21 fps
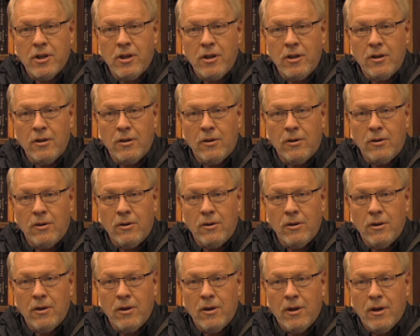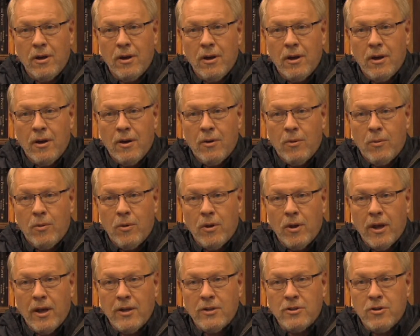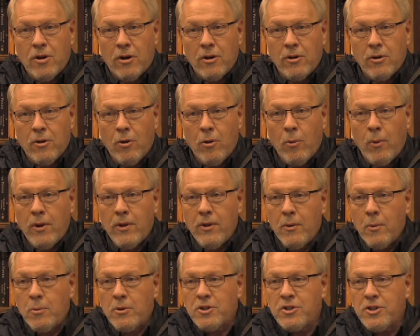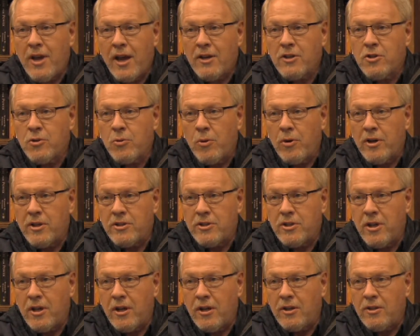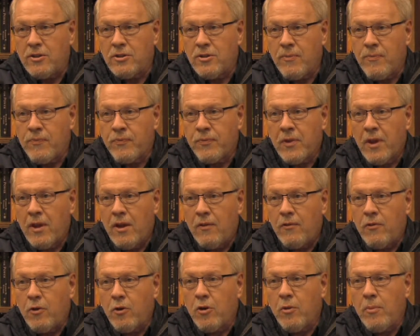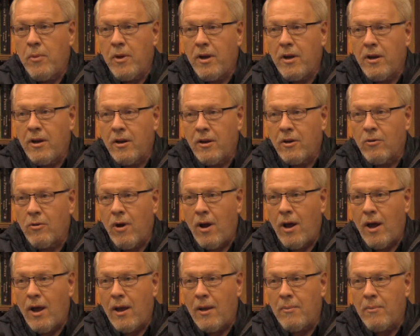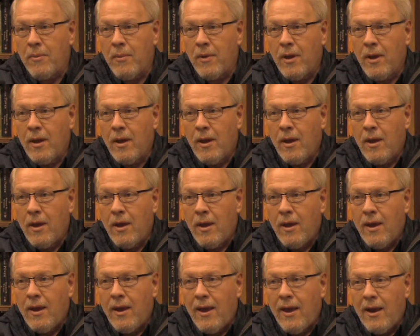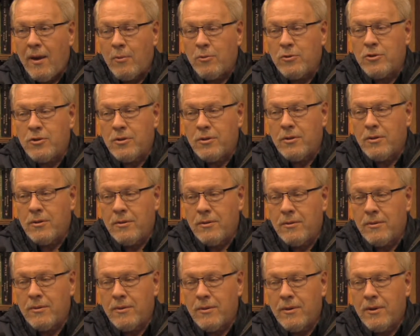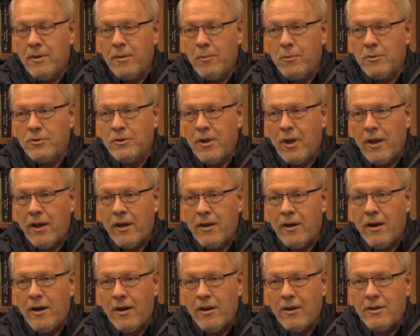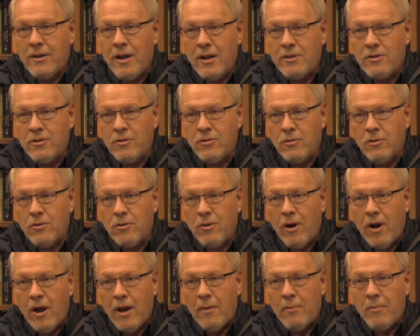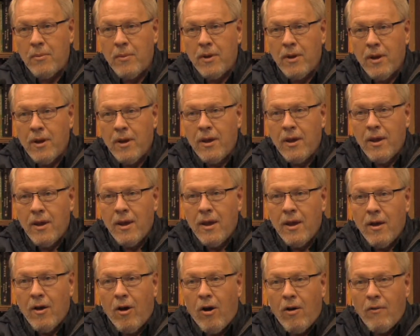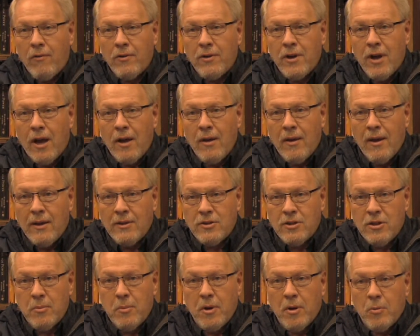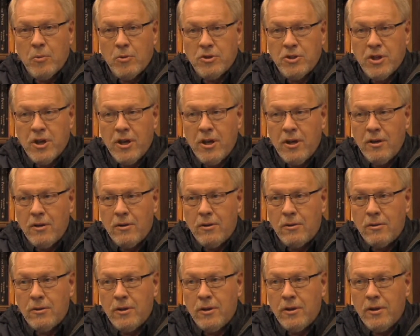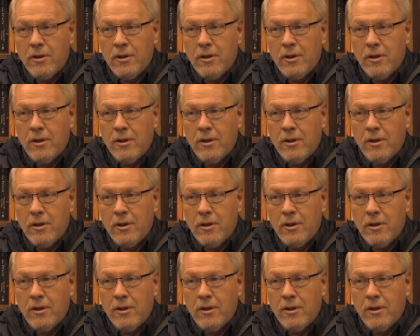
kill really had started to go away. There were sanctuary cities. If you committed a crime, and it was like an unintentional crime, oftentimes, and somebody was killed,